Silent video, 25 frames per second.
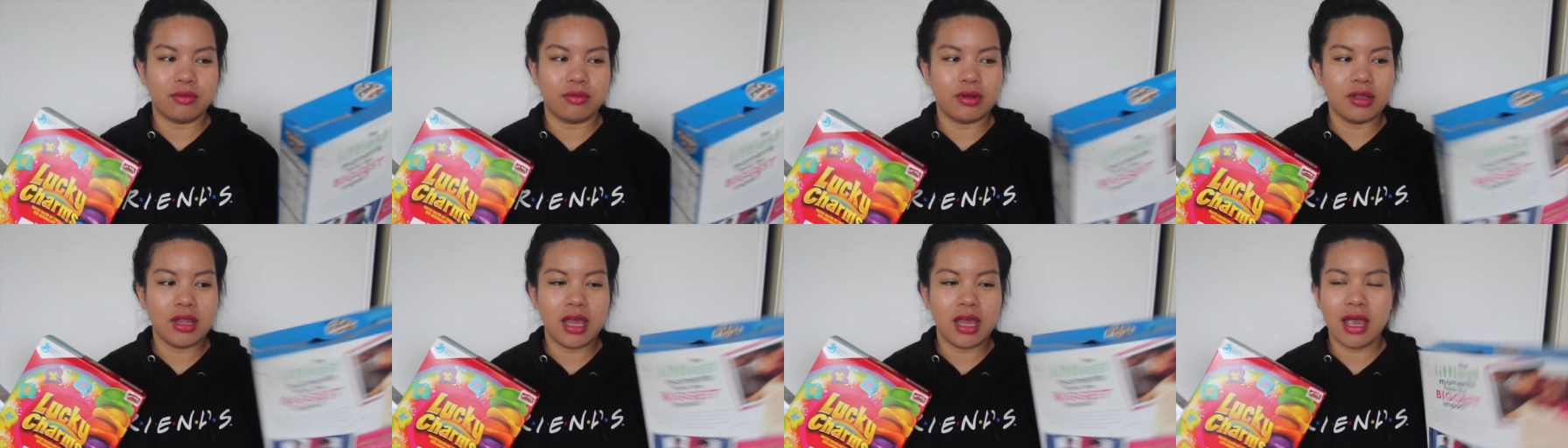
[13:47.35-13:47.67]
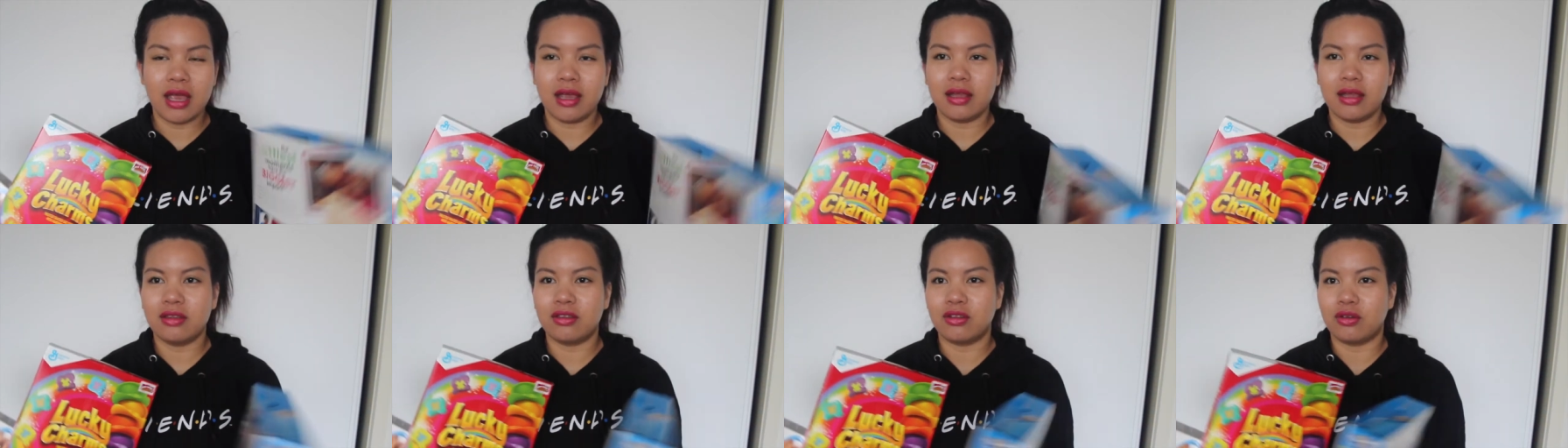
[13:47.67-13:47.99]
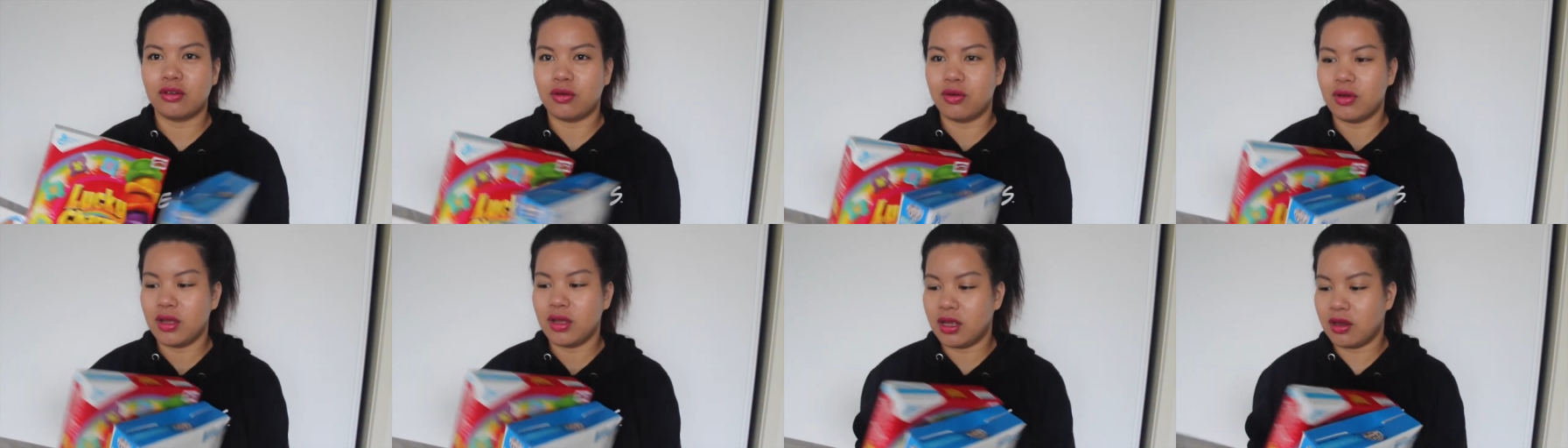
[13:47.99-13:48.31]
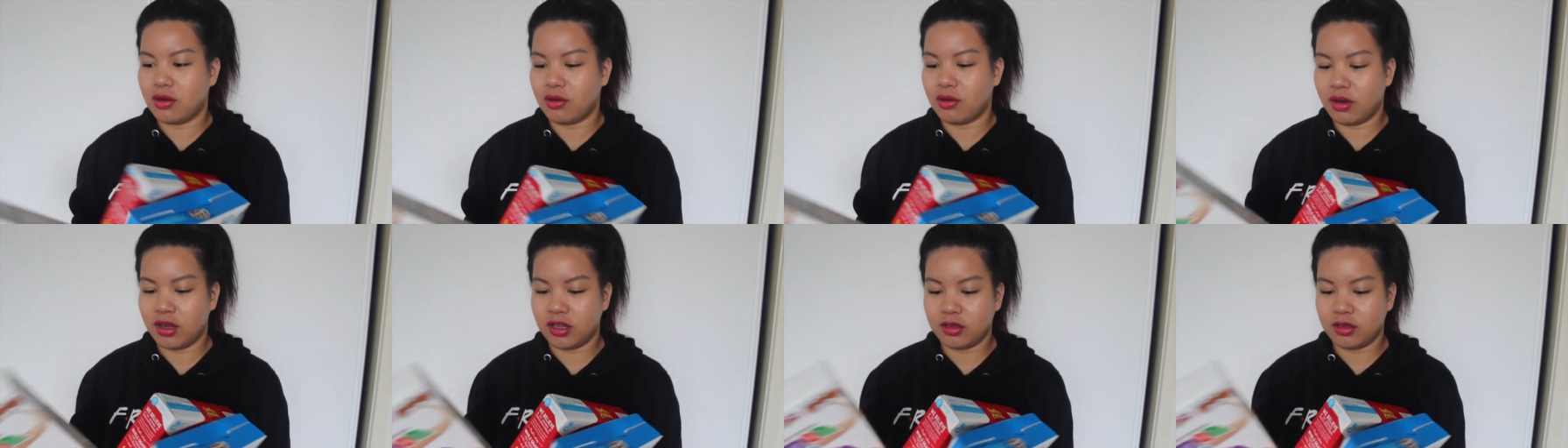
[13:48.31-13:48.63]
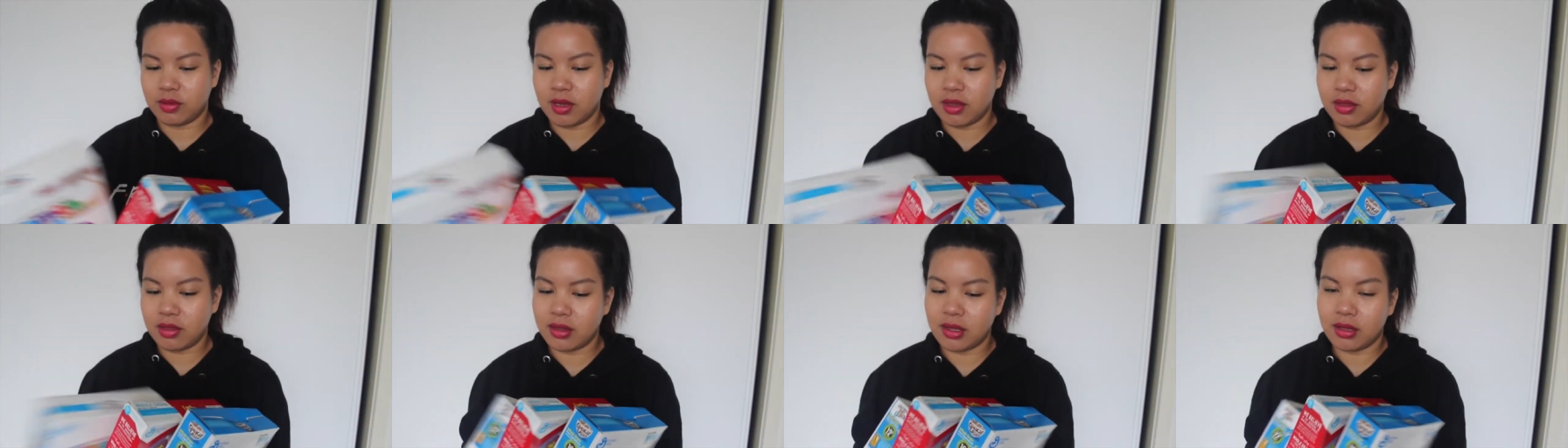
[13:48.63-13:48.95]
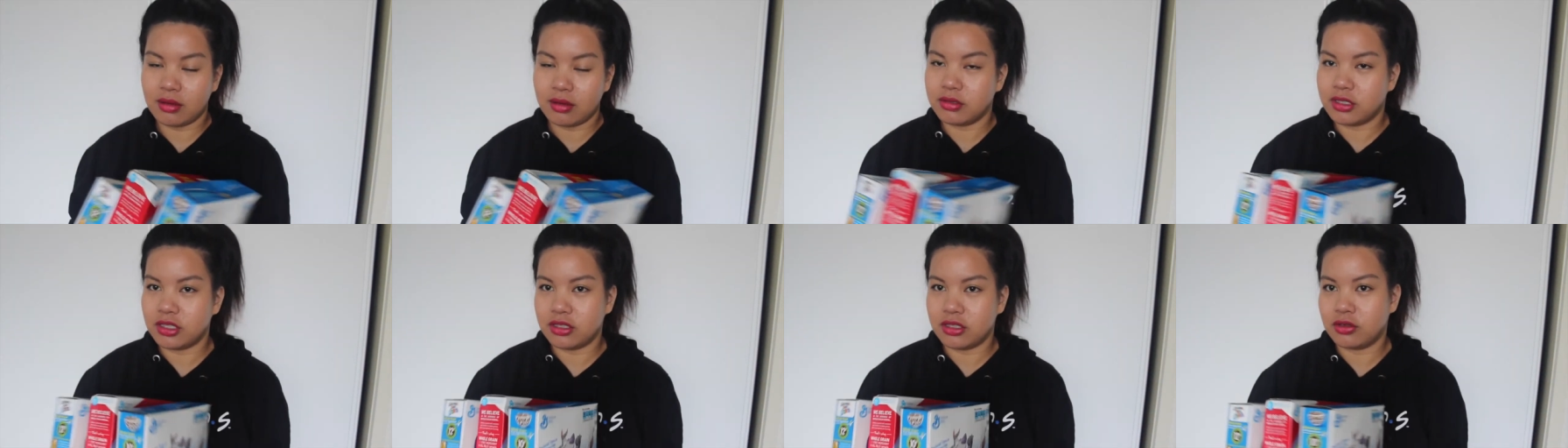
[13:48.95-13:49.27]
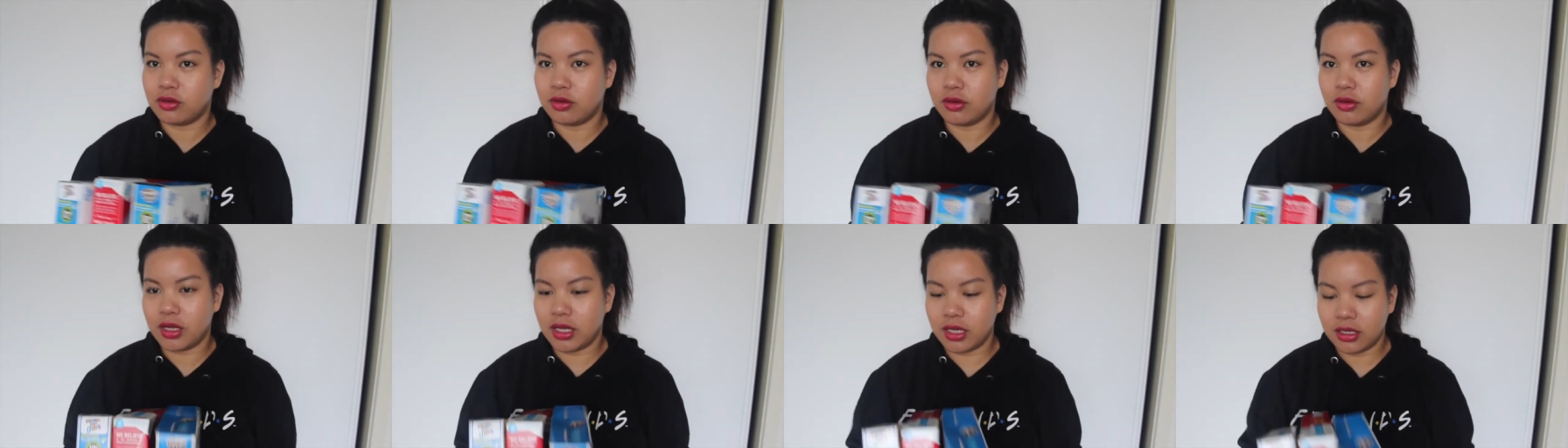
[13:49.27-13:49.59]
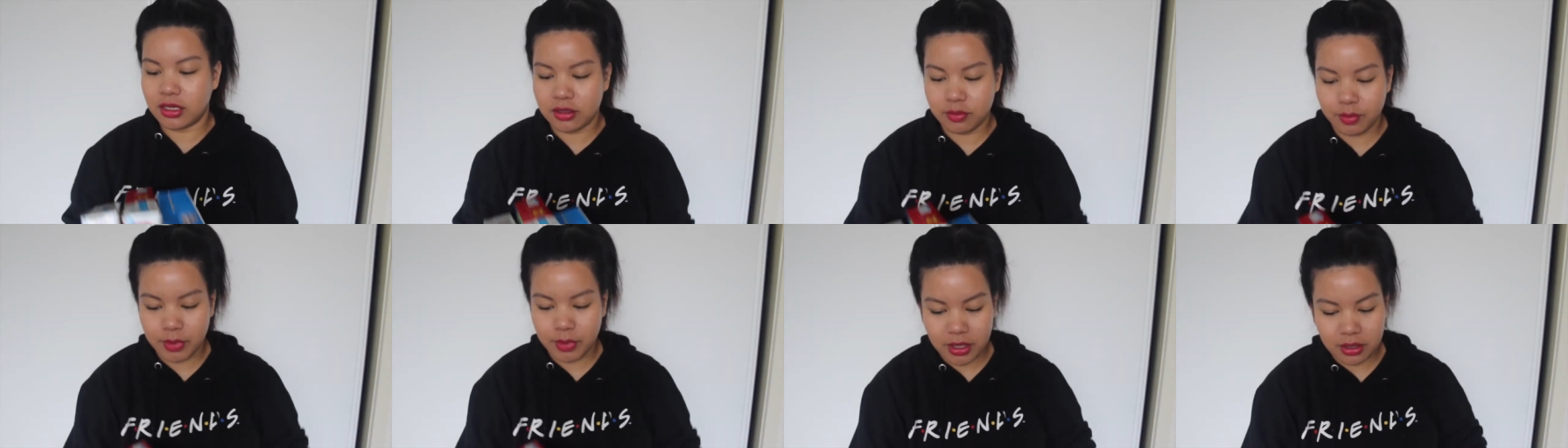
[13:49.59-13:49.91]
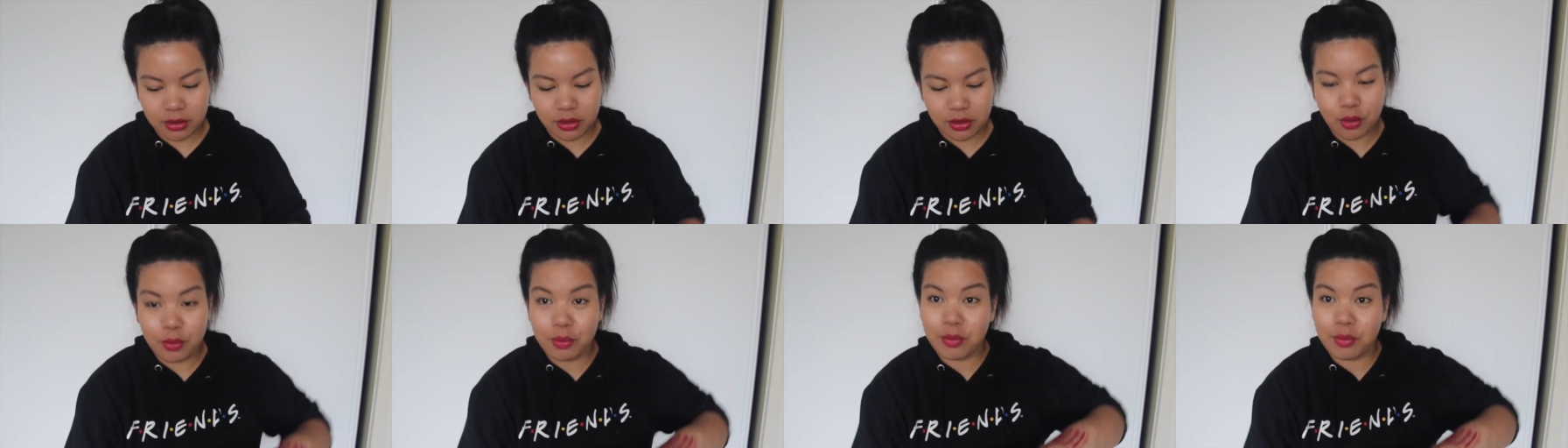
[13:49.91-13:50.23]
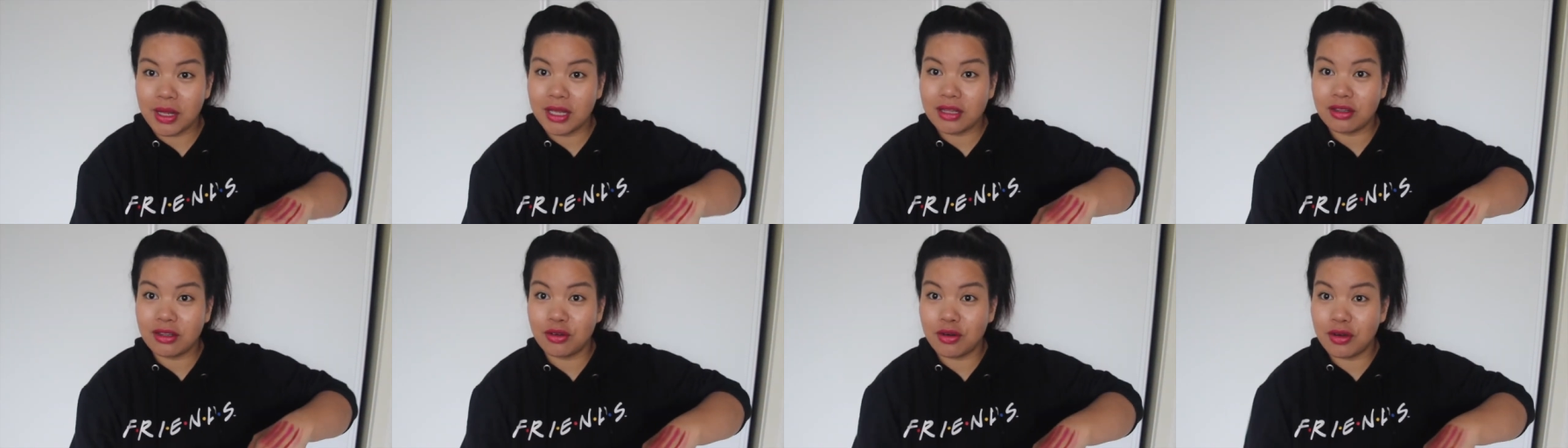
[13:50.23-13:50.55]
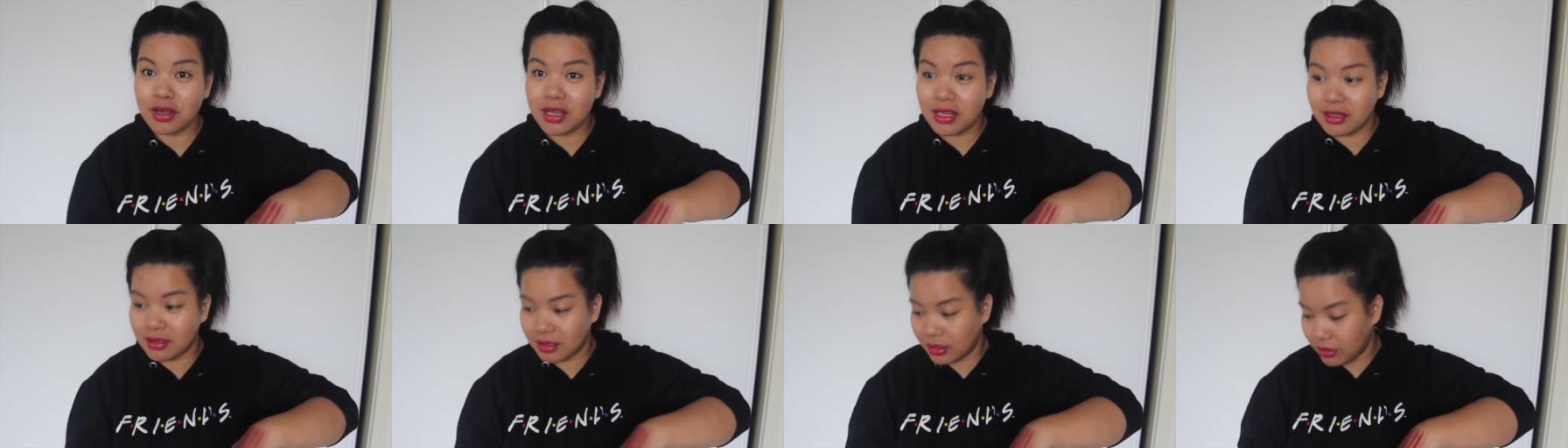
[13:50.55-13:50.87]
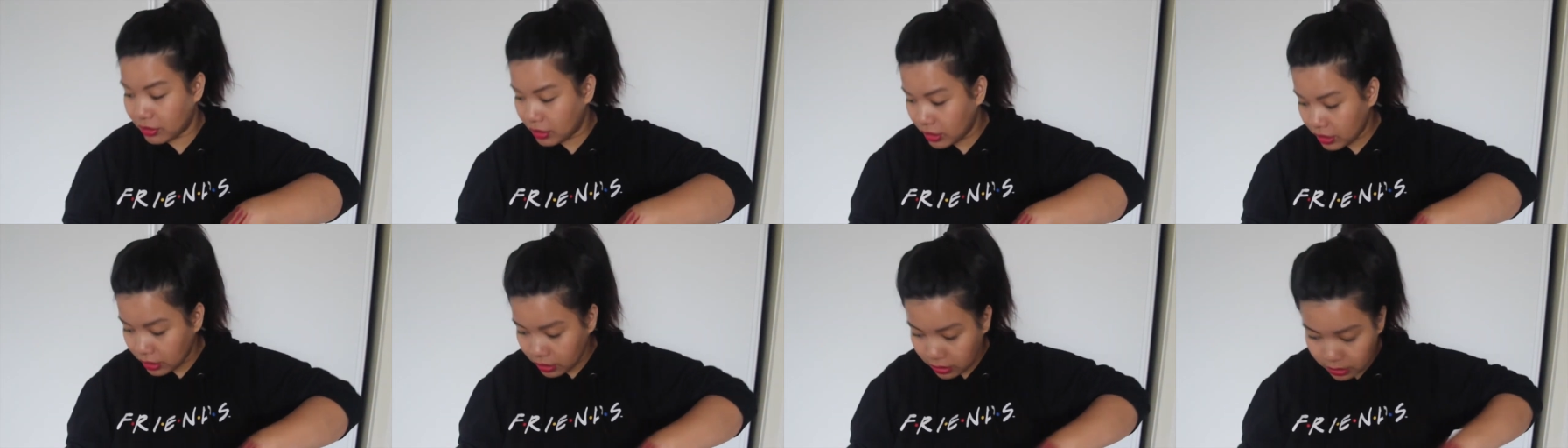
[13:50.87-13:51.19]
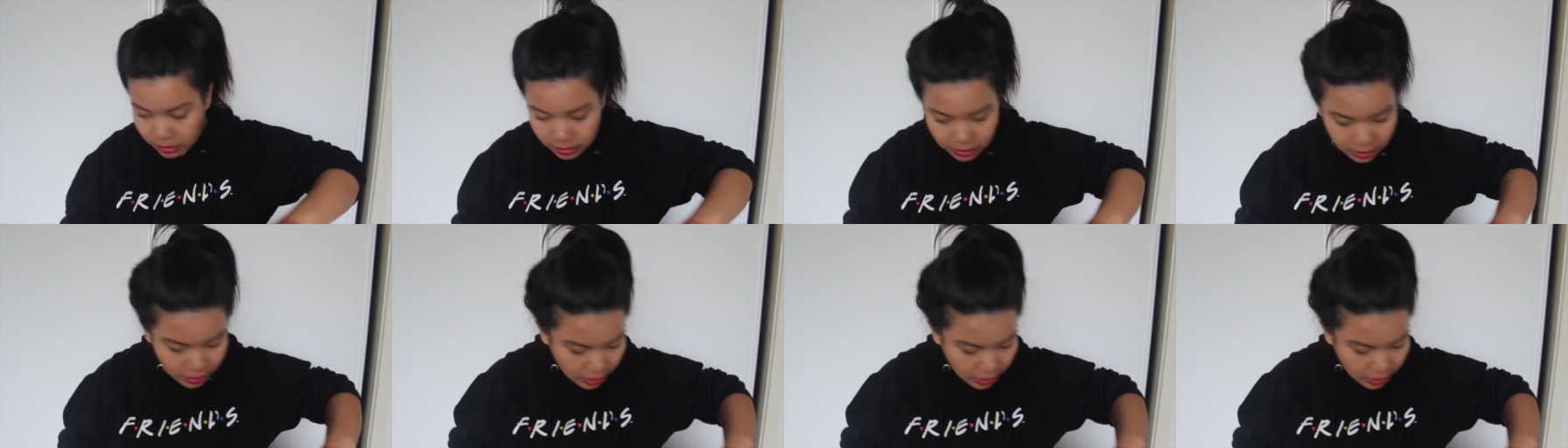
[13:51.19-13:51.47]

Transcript: what the heck is Cookie Crisp I thought they were just cookies but nope it's cookie cereal